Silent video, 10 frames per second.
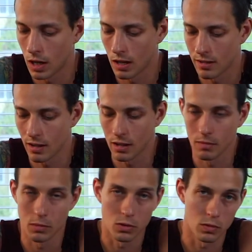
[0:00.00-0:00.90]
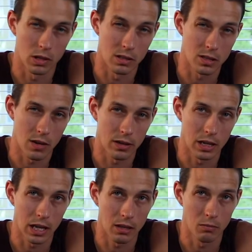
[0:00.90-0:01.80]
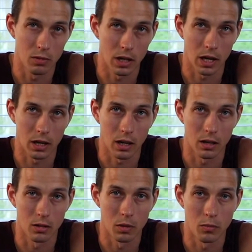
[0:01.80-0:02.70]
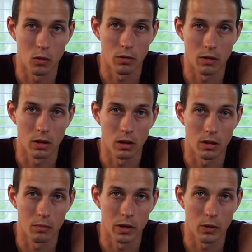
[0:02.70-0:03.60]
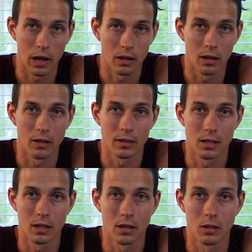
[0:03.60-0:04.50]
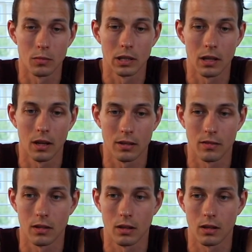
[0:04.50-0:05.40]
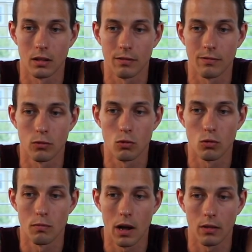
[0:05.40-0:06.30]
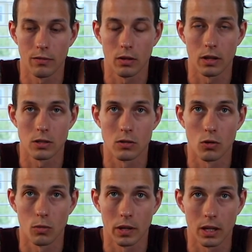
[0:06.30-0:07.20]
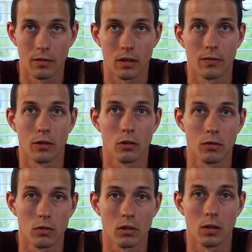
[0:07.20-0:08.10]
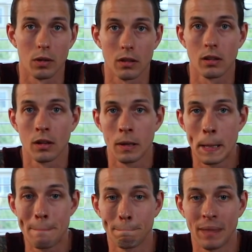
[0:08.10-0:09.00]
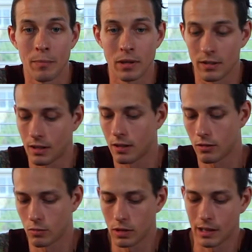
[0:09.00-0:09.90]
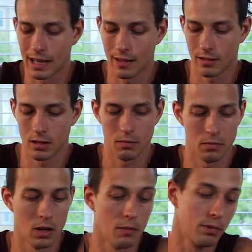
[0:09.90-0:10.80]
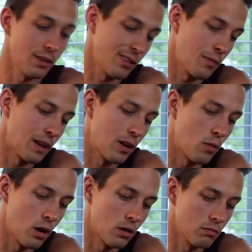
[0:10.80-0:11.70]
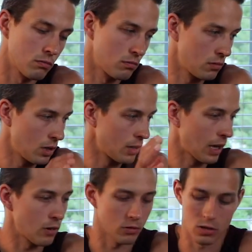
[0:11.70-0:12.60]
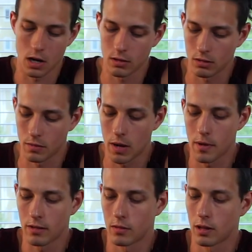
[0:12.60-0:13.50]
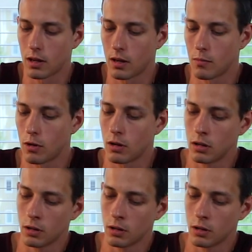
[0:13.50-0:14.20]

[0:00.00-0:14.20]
I'd say between 7 and 8, we kind of got a little bit more of the minerality of the tea and a little bit less of the full mouthfeel that you normally get from the first few steepings. That being said, this will be the last steep. Plus I ran out of water. The kettle's dry, so I'm not messing with that anymore.